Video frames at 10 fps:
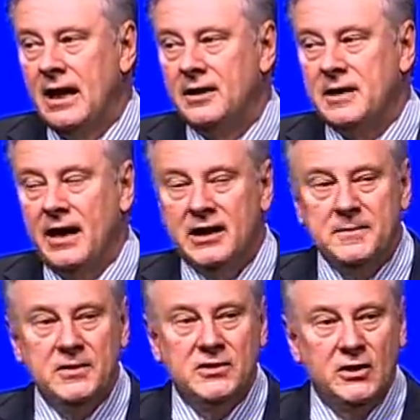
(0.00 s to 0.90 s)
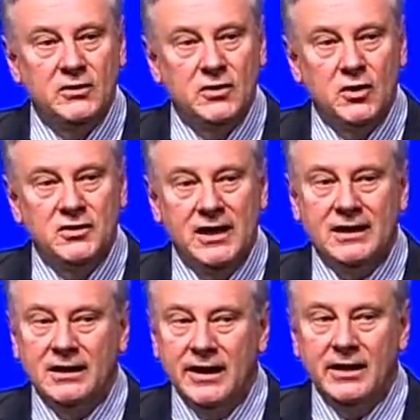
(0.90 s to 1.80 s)
And NHPCO's
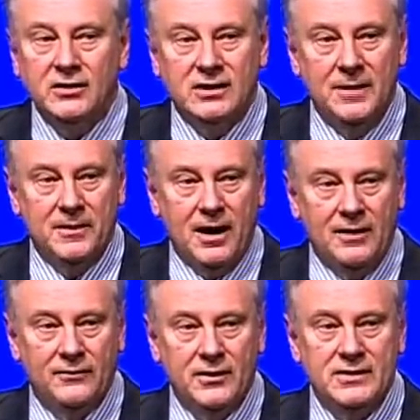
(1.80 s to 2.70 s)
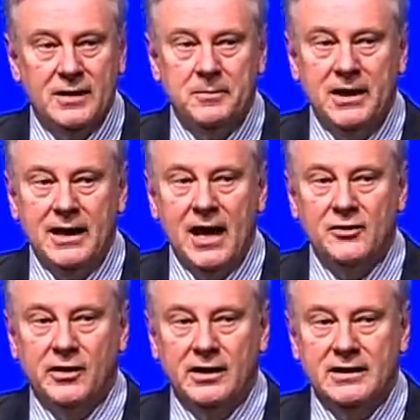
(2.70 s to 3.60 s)
13 Clinical Team Conference and
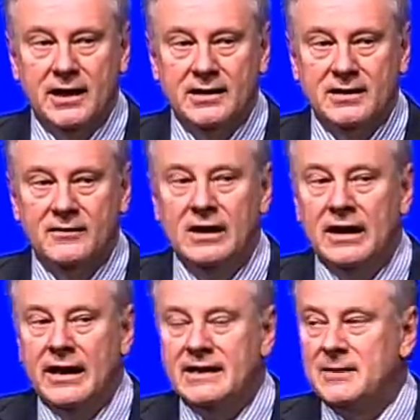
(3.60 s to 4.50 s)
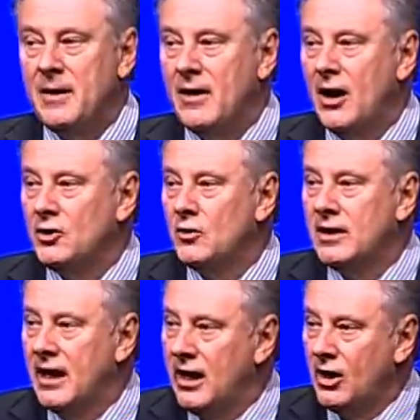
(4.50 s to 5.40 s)
Pediatric Intensive, It's About How You
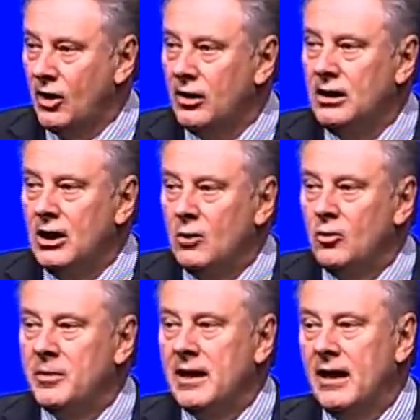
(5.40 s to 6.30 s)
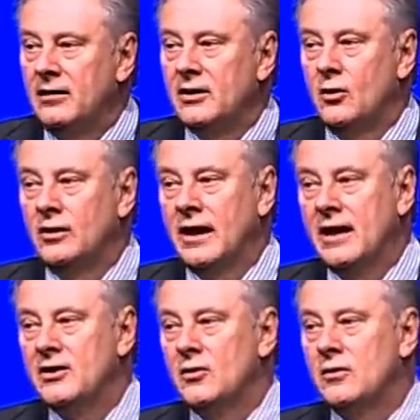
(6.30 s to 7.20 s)
Care, will be held in
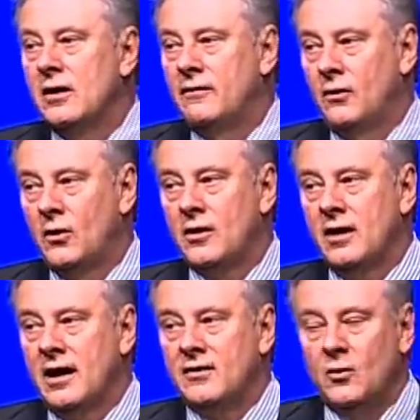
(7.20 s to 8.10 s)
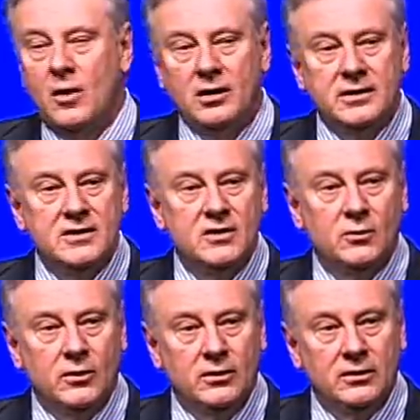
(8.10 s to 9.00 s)
Orlando, Florida at the Walt Disney
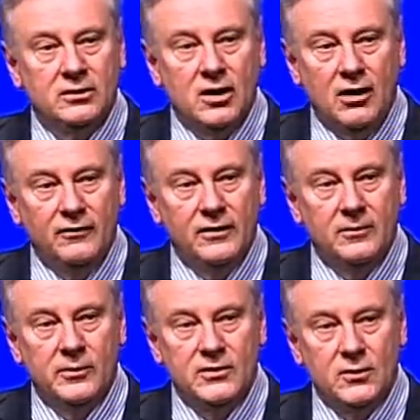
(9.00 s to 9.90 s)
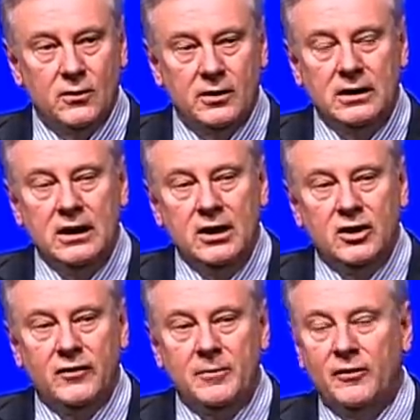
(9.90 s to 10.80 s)
World Dolphin Resort
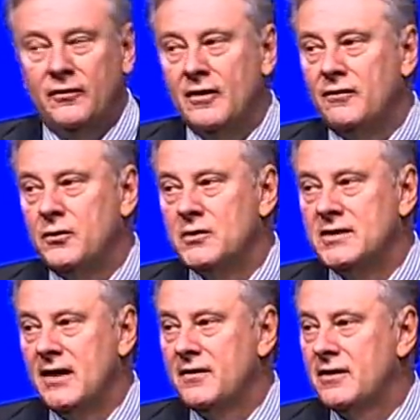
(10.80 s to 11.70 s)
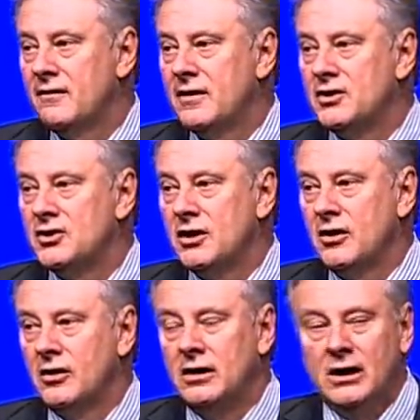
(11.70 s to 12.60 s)
November 5th through 7th of this
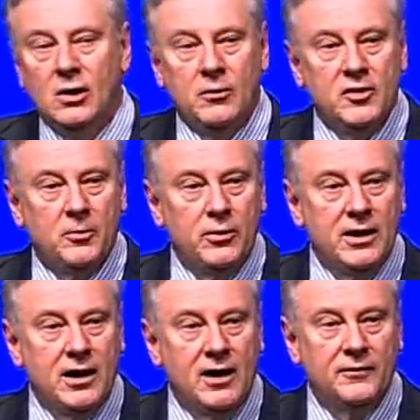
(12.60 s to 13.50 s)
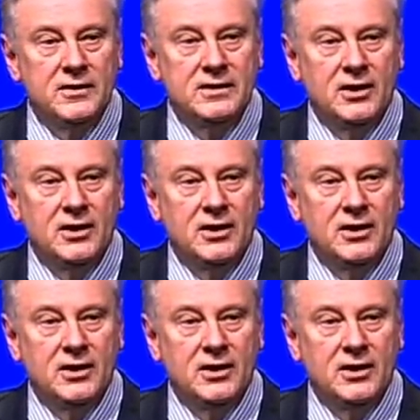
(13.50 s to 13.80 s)
year, with the pre-conference